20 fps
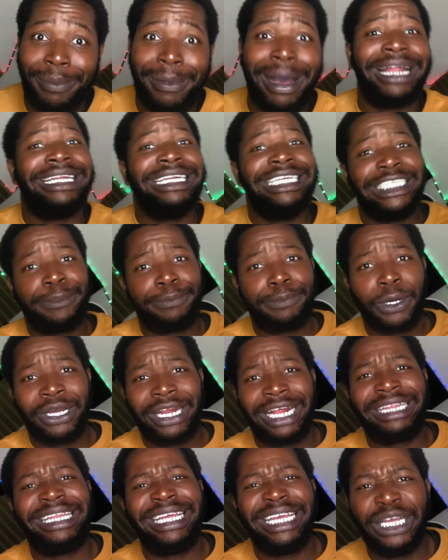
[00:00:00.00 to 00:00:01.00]
At this point,
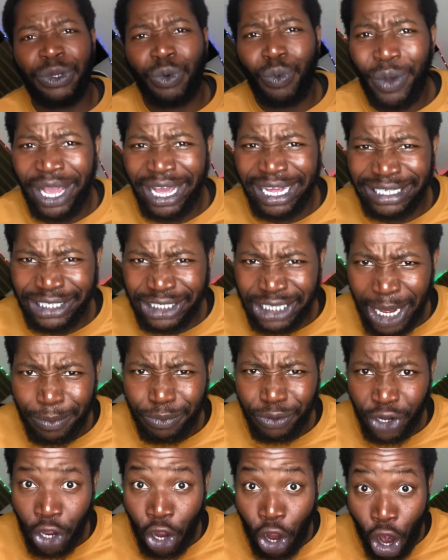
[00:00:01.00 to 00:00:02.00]
I think Wayne stopped
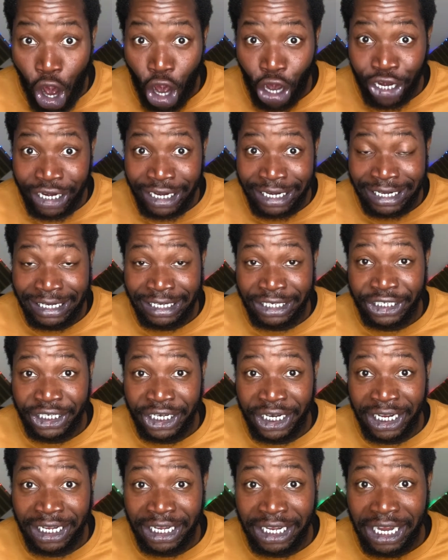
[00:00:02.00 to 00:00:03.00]
recording and
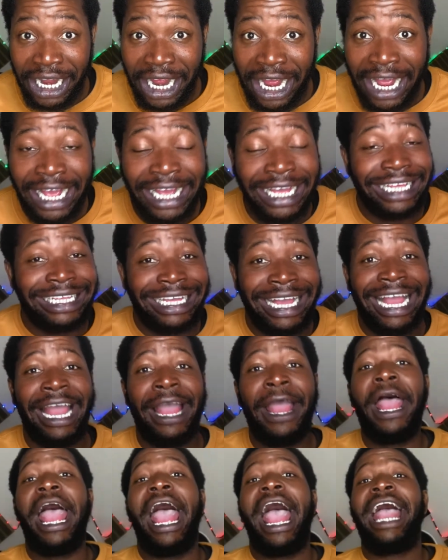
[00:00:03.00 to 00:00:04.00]
shit. Yeah,
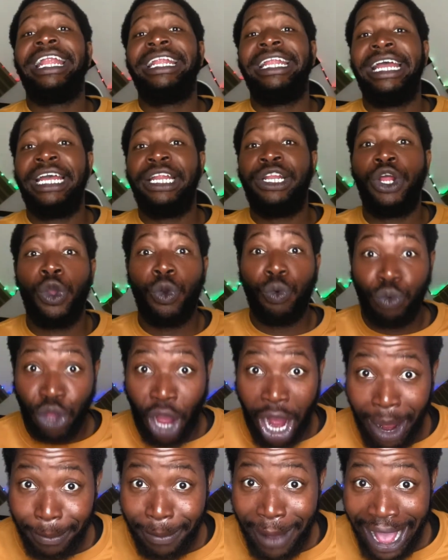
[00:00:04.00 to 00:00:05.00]
and then we
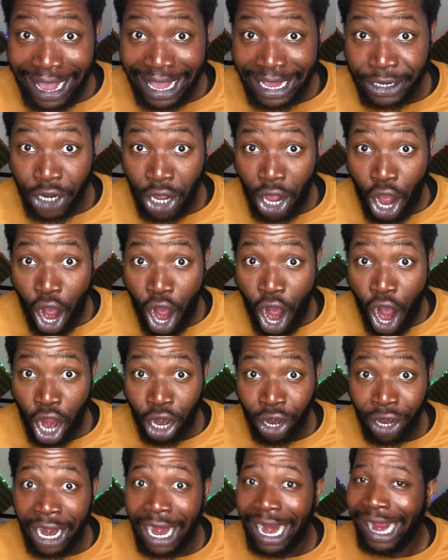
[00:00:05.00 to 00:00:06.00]
hop back in the
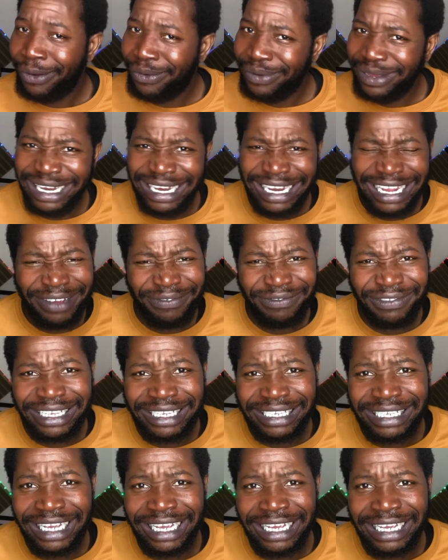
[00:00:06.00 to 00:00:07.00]
car and we leave the
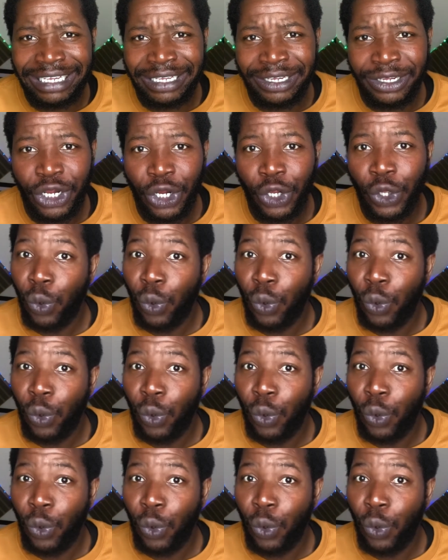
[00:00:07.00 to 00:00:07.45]
scene.